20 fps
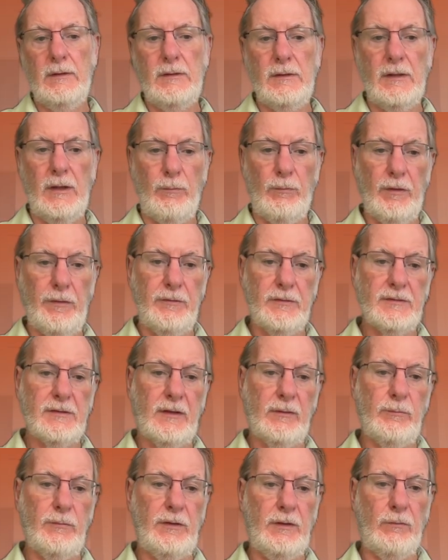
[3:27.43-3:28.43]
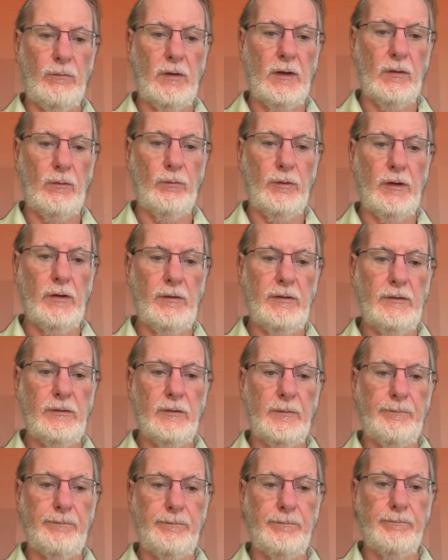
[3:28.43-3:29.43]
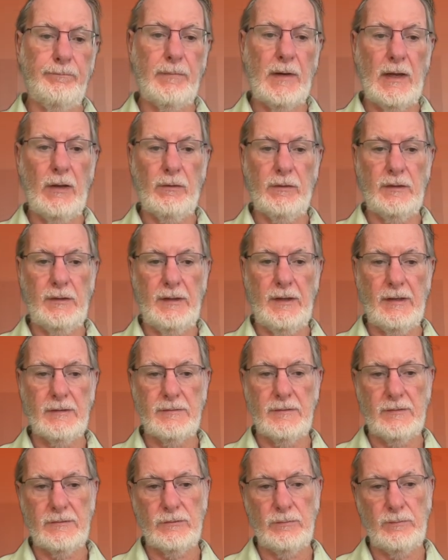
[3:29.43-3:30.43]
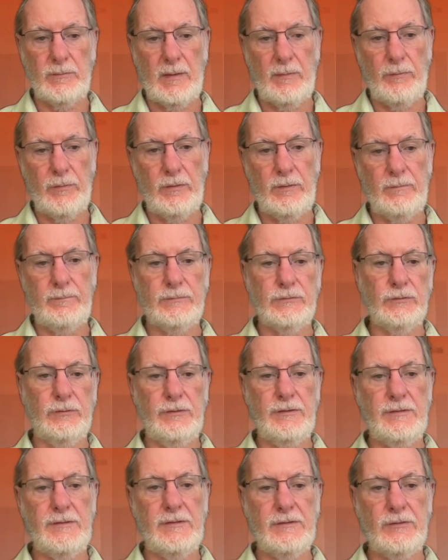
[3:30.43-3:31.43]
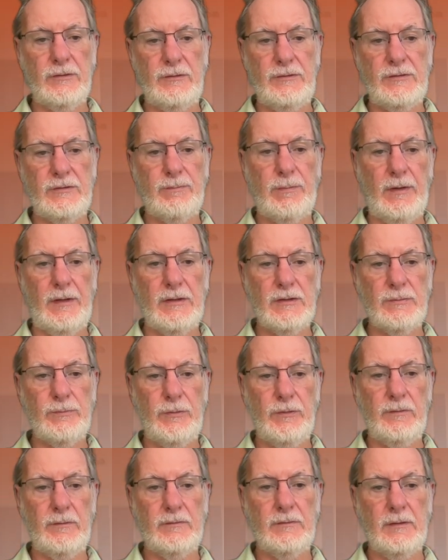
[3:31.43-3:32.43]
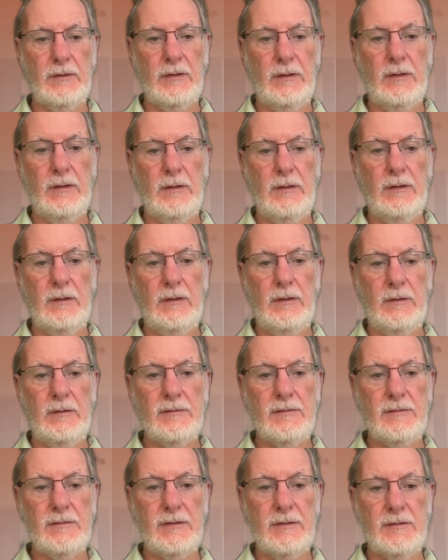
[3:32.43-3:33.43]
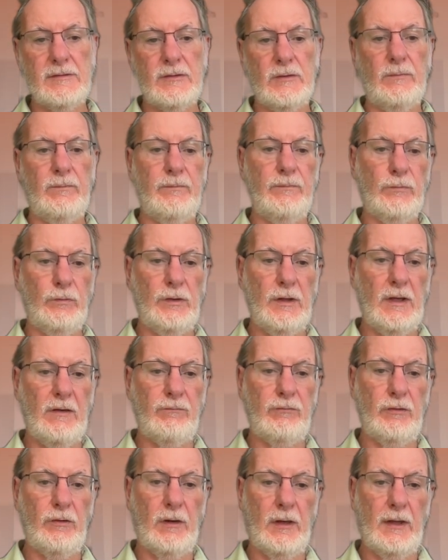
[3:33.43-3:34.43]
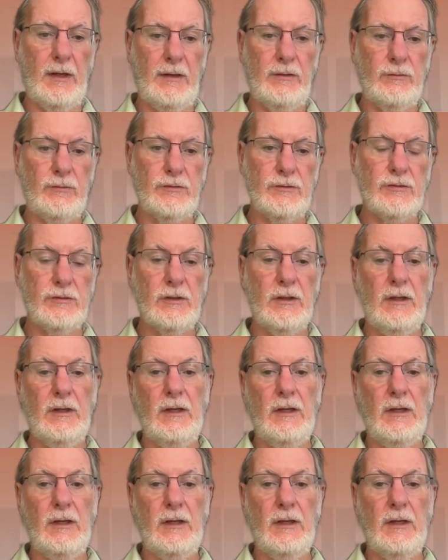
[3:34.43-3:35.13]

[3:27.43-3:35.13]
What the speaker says: And what does that mean? Well, we are in the biokinetics, remember? So this is the displacement system we have with aligners.